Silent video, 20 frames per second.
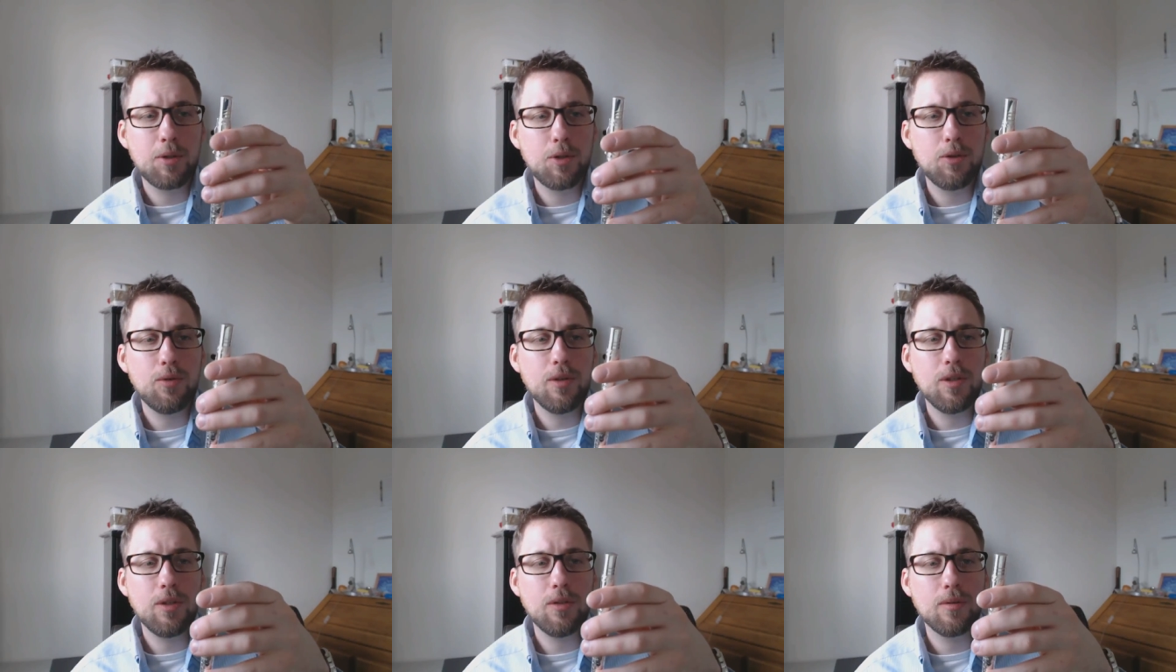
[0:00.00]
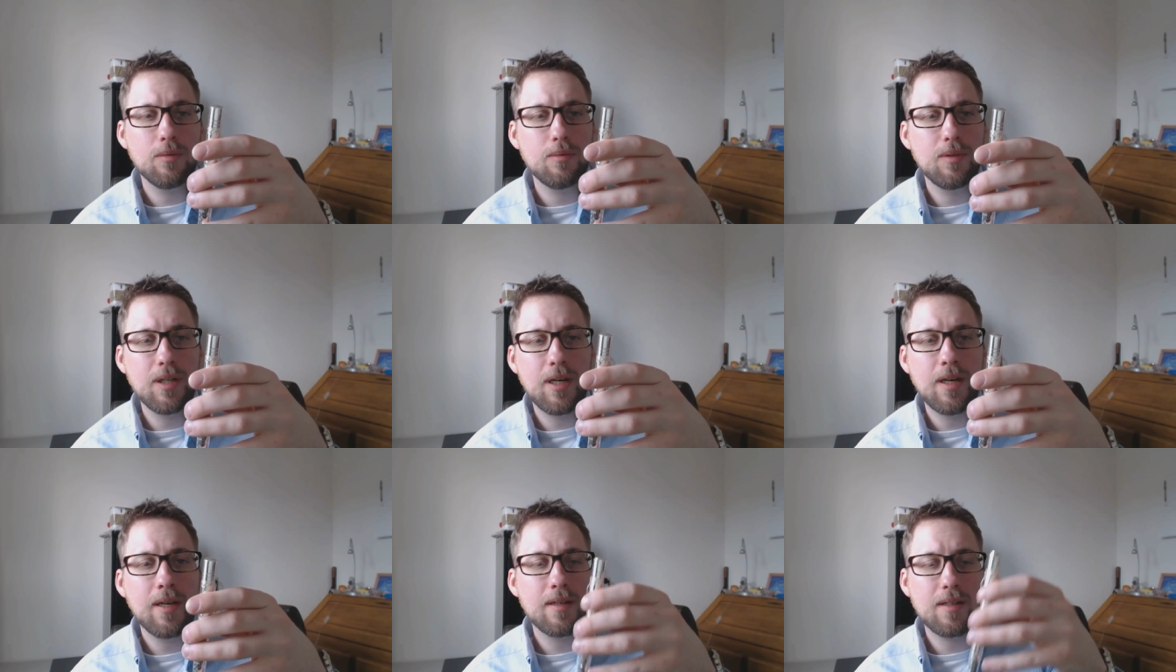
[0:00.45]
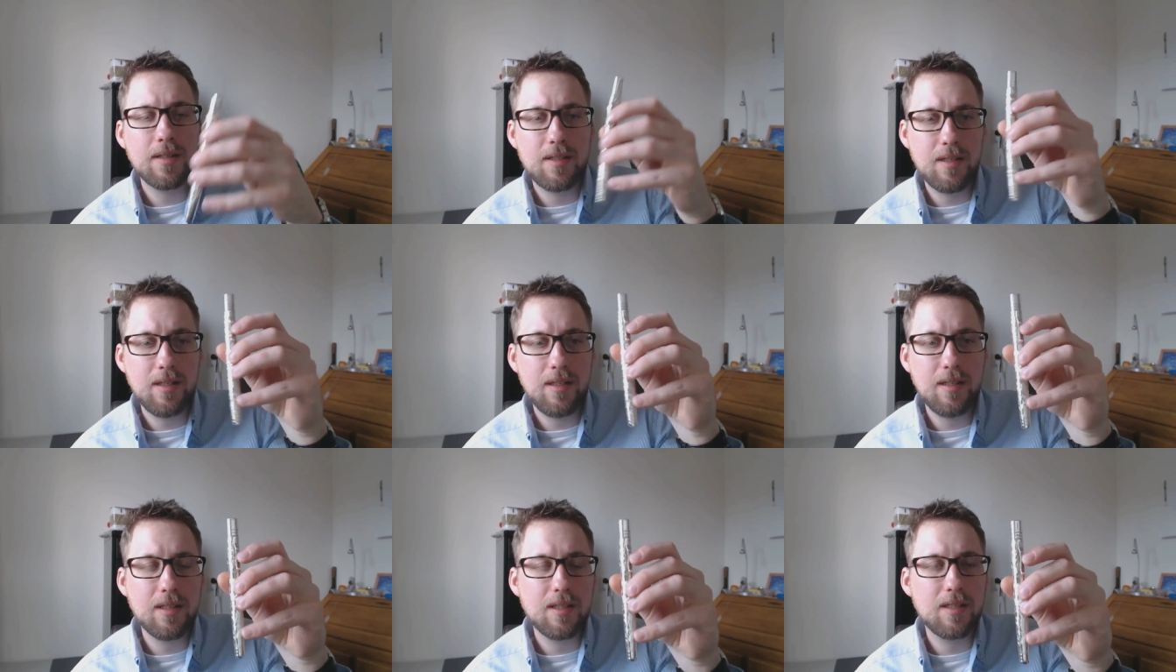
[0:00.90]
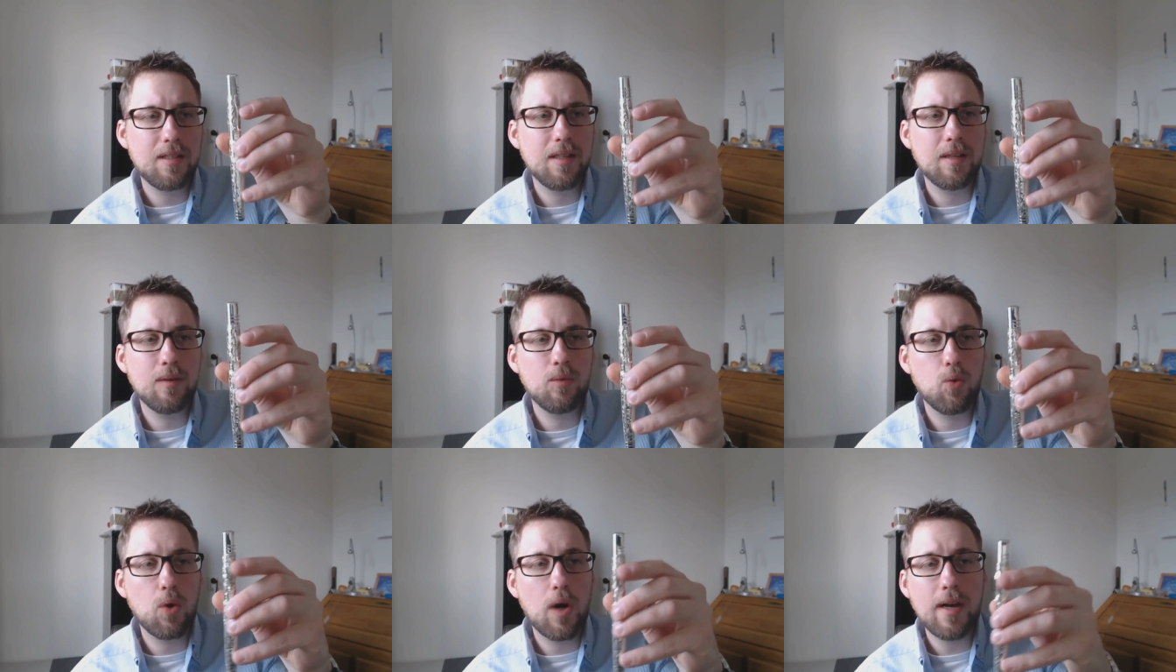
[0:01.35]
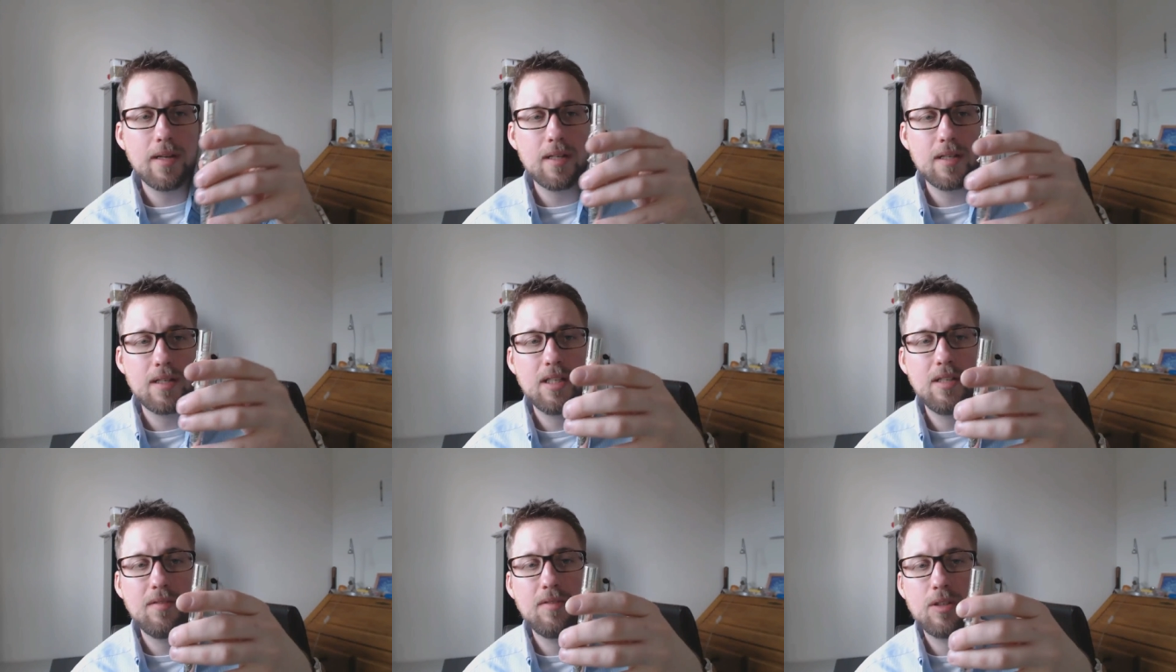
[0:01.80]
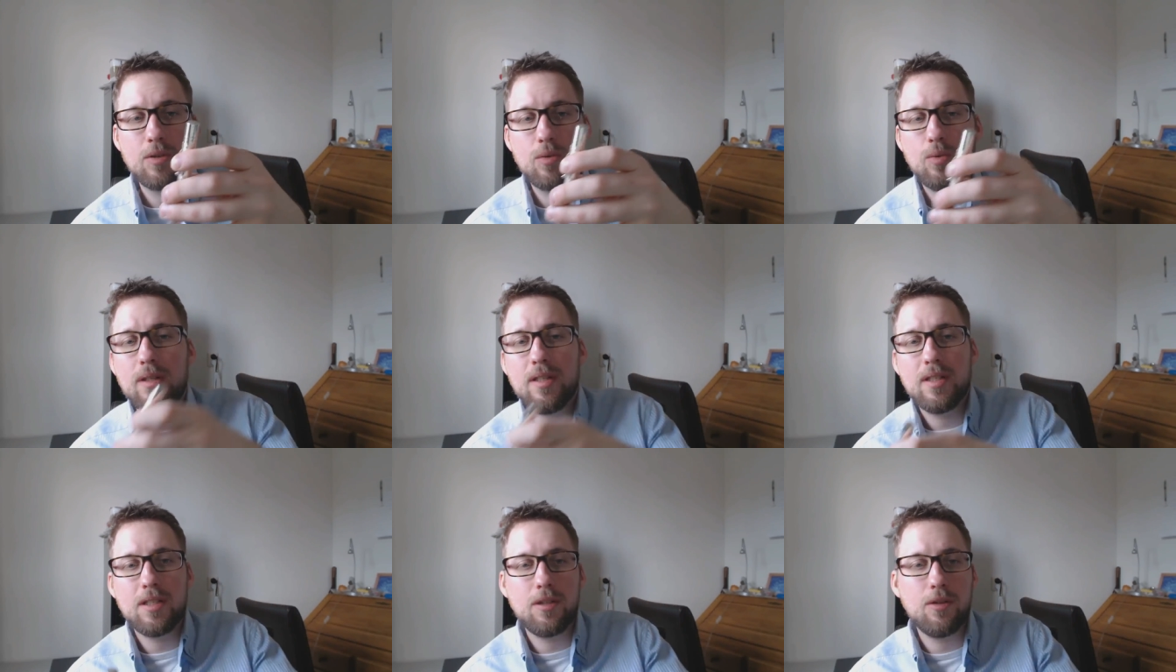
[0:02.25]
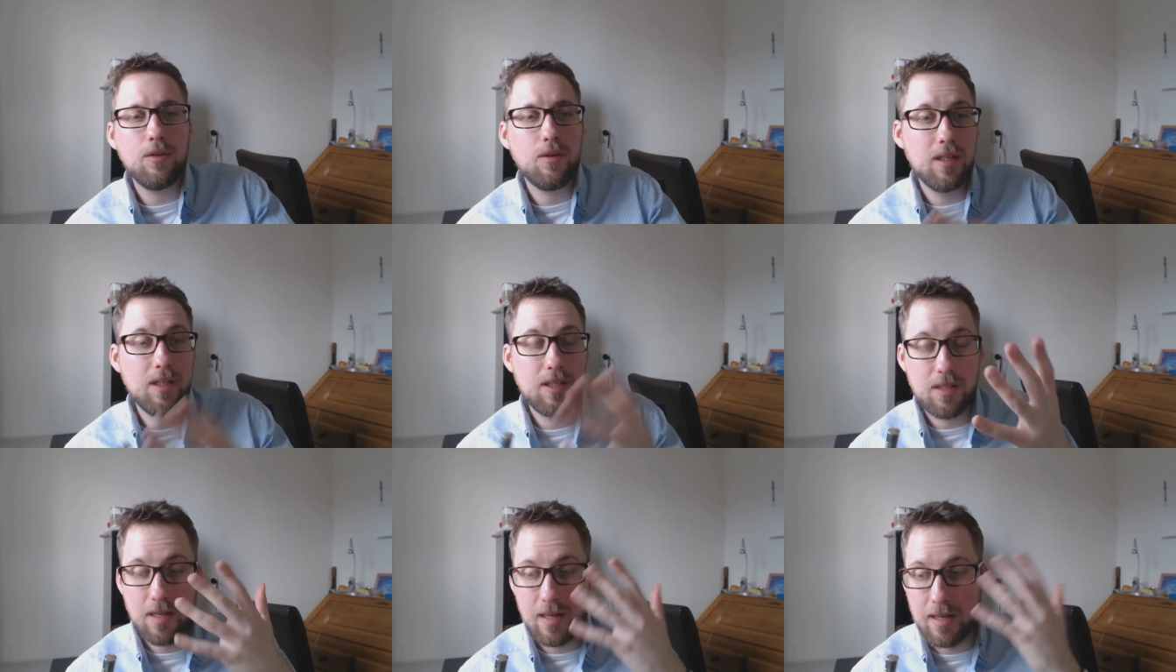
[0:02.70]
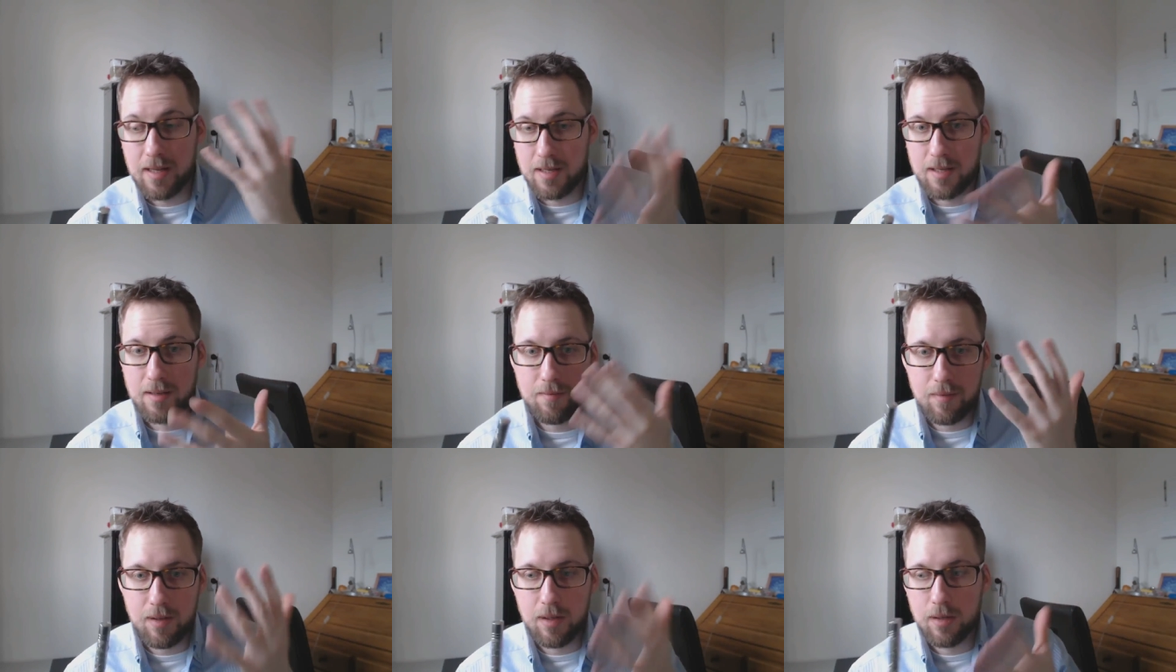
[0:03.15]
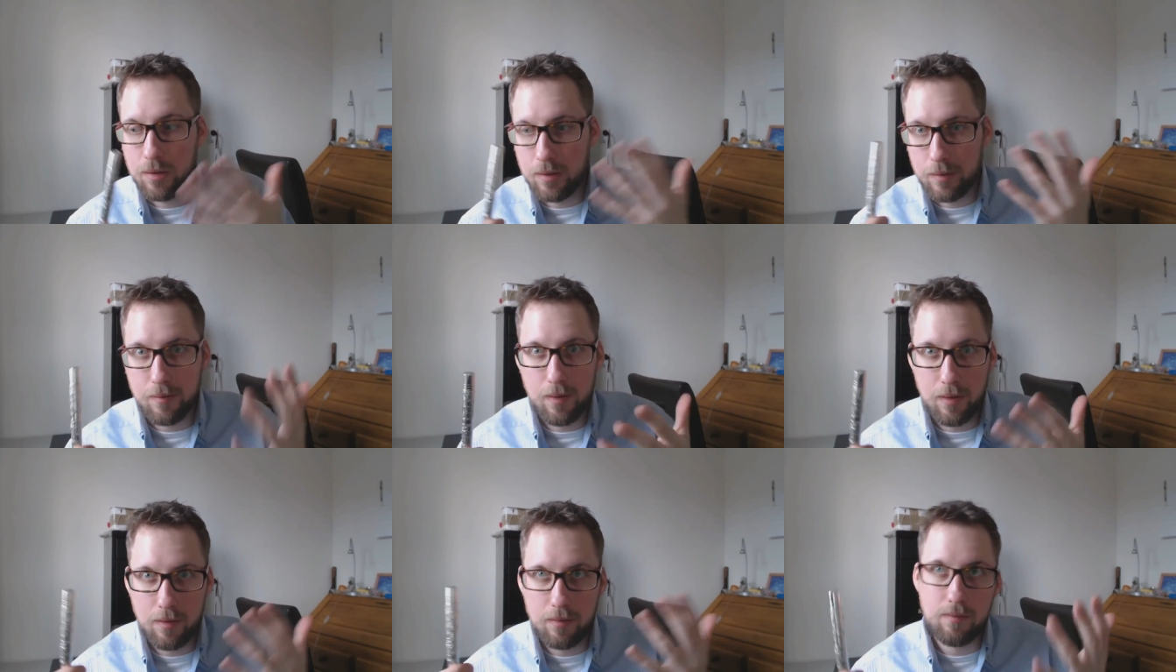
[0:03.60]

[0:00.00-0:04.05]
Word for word: I'm sure you're dying to see this thing right see if it's really as good as as you know